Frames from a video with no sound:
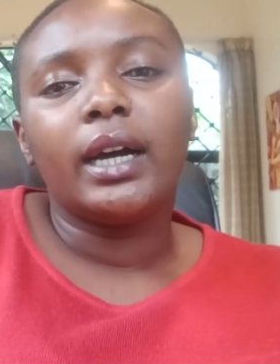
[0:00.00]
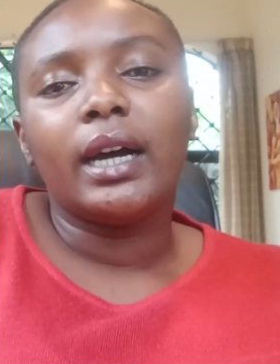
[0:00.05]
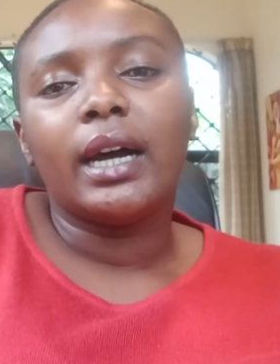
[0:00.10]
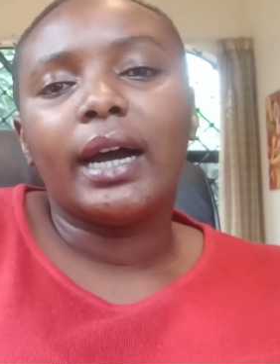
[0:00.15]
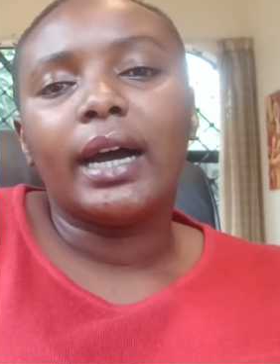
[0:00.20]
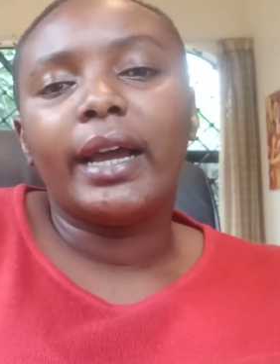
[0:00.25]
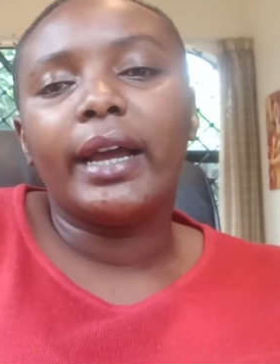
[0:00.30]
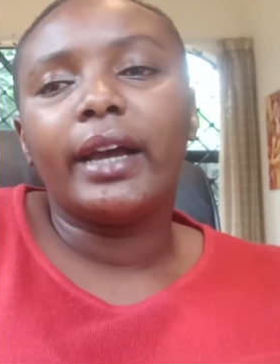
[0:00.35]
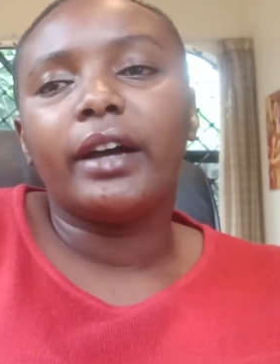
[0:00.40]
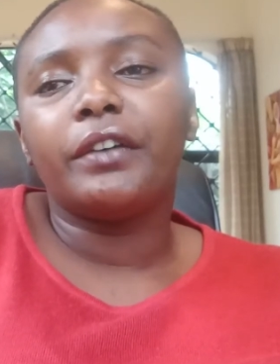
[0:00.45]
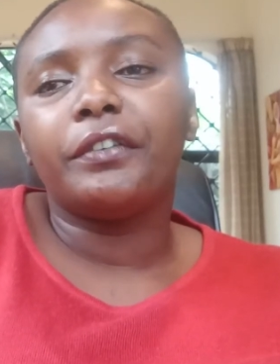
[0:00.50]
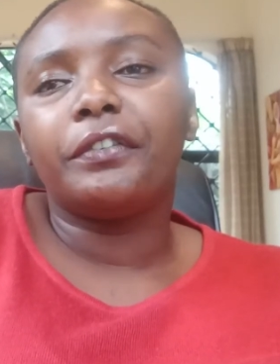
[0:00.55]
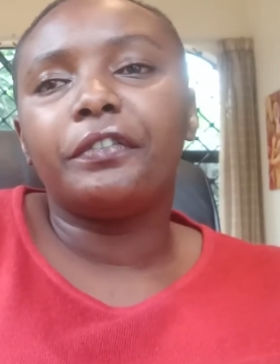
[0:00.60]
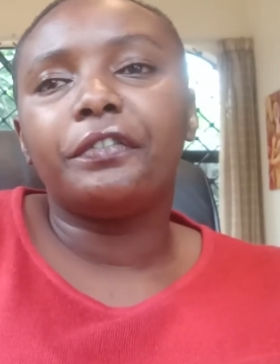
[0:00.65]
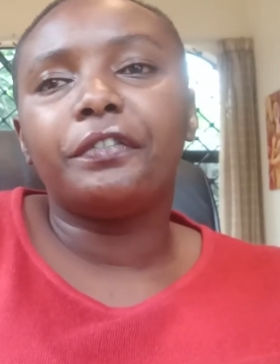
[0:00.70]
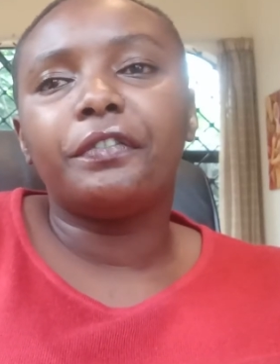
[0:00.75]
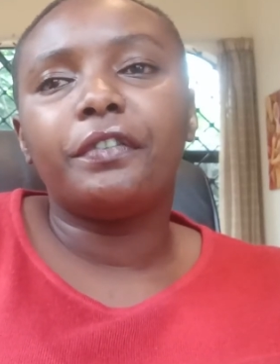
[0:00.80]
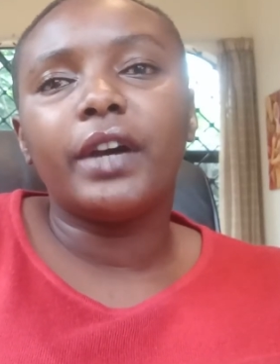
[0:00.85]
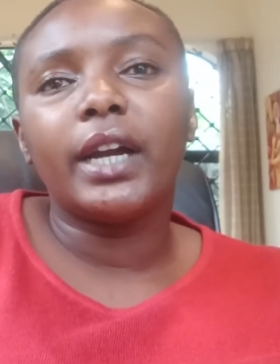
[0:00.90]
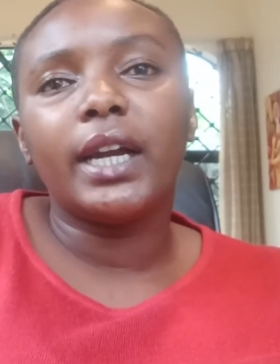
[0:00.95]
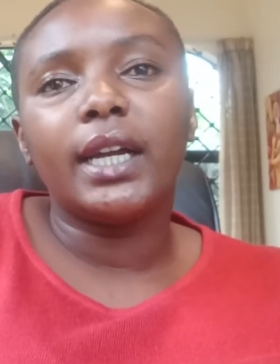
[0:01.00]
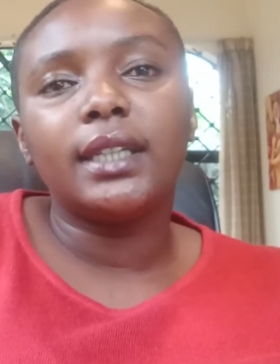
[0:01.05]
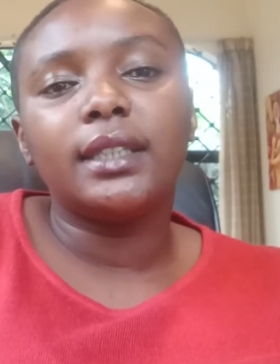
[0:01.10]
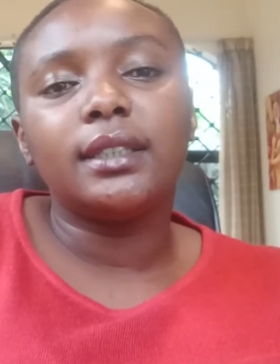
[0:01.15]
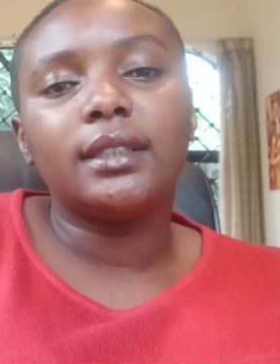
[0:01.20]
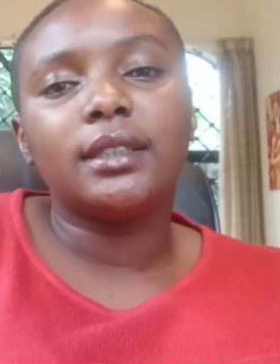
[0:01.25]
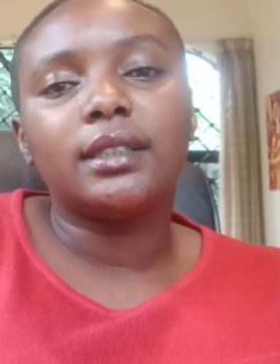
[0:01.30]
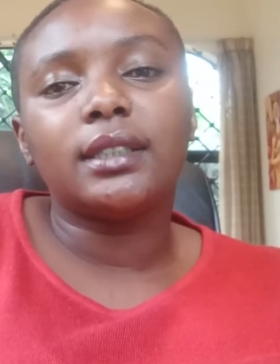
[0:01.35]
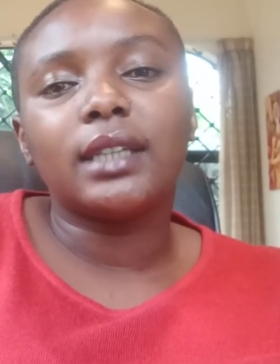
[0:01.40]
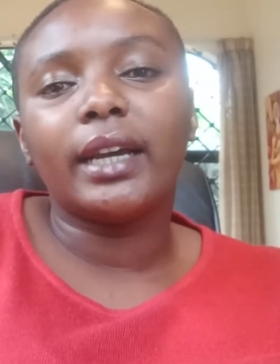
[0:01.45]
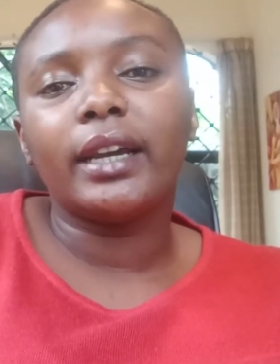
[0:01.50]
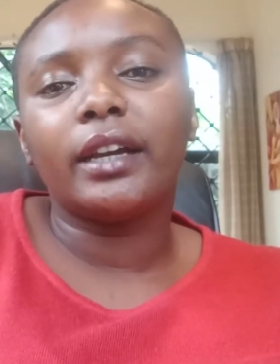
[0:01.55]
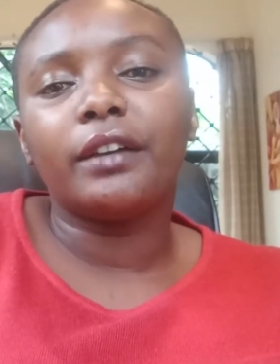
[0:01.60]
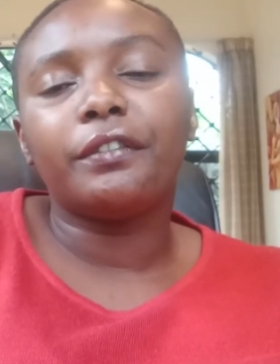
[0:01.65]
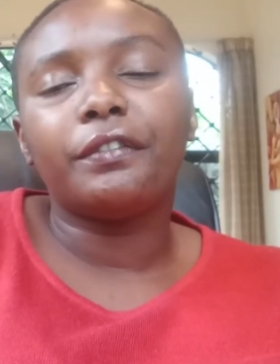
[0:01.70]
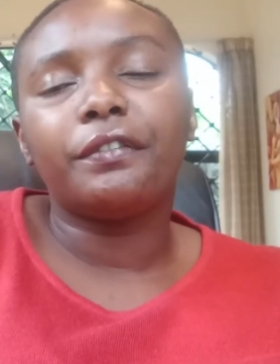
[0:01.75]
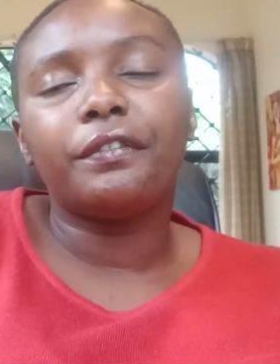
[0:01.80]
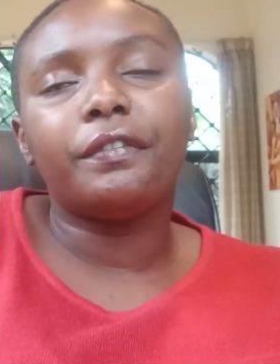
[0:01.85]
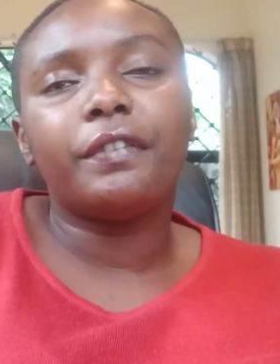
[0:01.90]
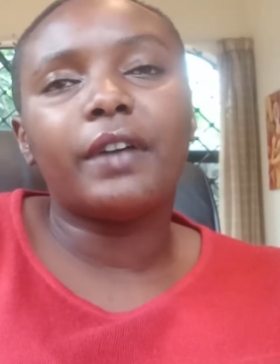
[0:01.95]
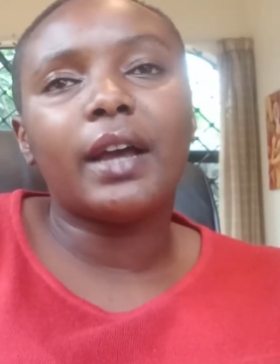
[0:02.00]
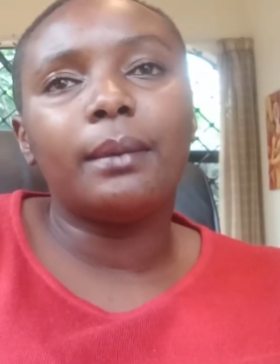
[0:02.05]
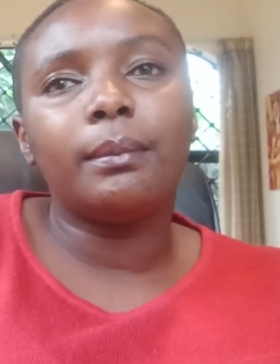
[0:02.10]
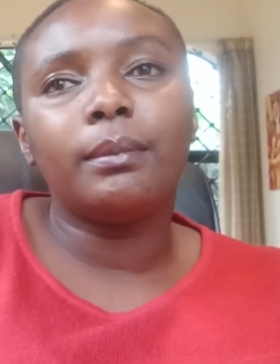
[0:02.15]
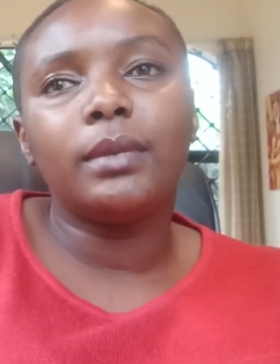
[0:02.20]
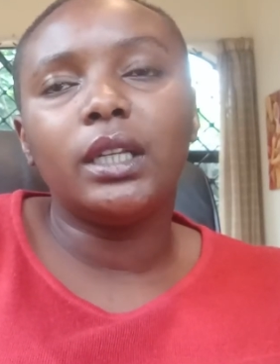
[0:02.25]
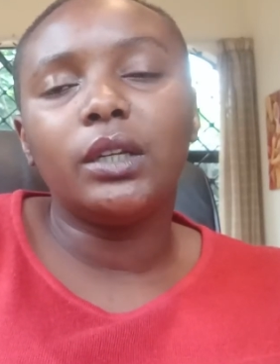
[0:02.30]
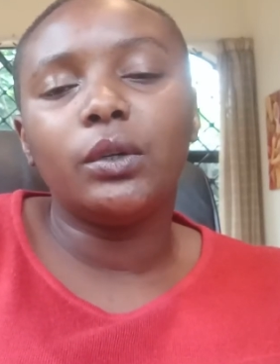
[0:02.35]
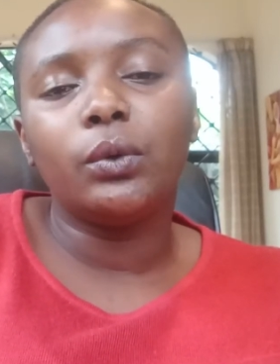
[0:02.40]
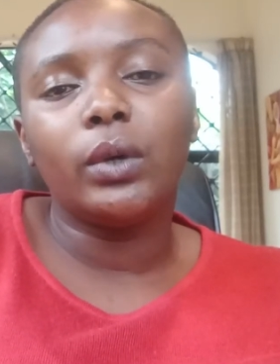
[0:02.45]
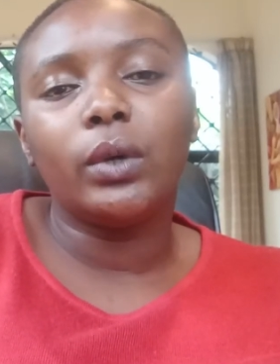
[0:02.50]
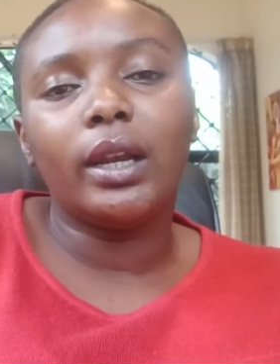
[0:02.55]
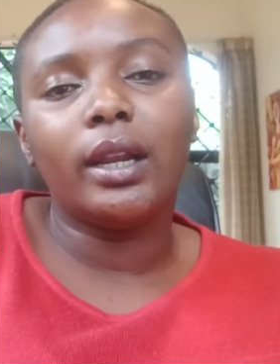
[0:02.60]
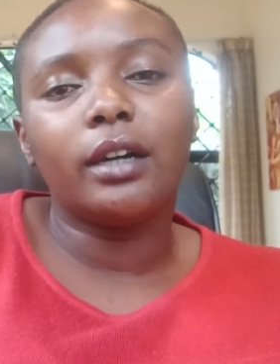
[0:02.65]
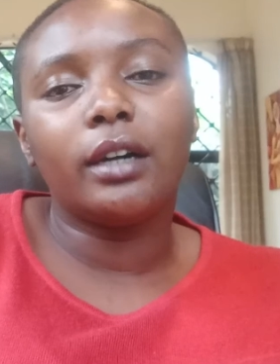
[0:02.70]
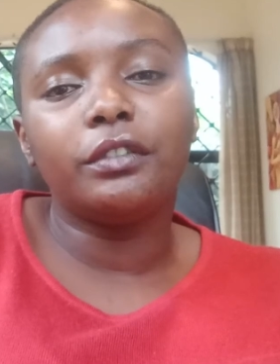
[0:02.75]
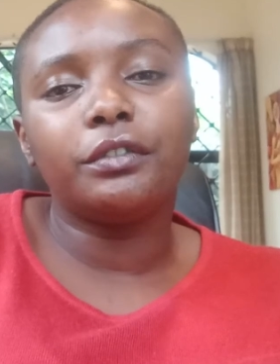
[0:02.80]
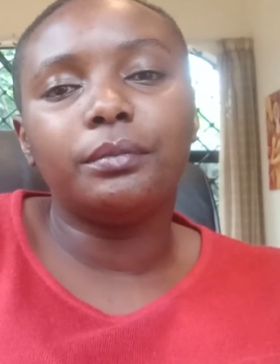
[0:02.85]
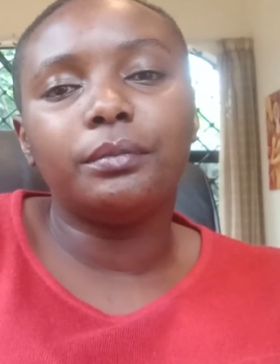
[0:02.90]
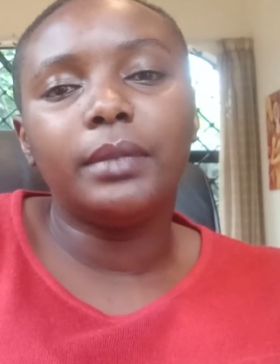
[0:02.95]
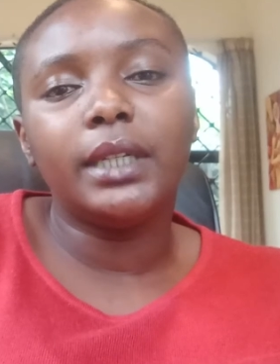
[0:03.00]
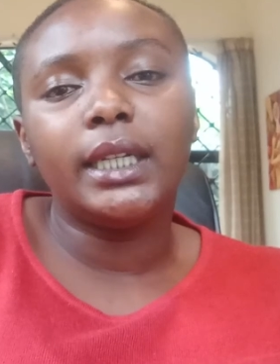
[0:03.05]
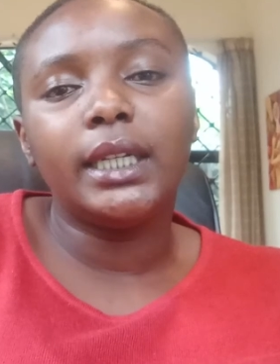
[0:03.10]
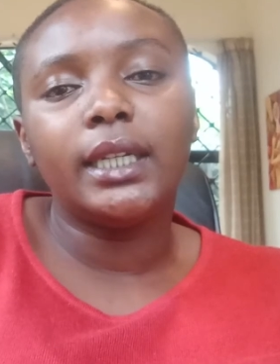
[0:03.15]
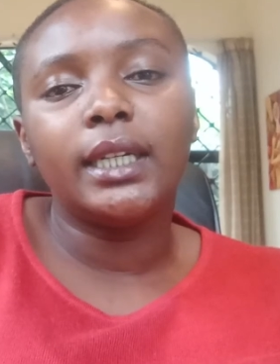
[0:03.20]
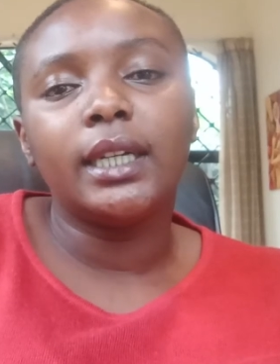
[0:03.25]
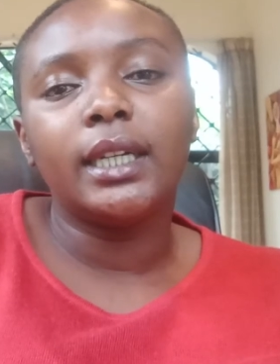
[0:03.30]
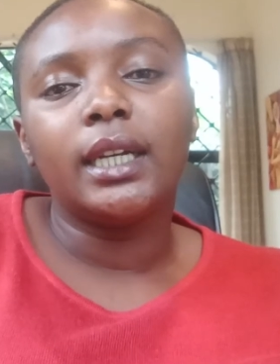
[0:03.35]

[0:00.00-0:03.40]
I have friends, I have family who love me.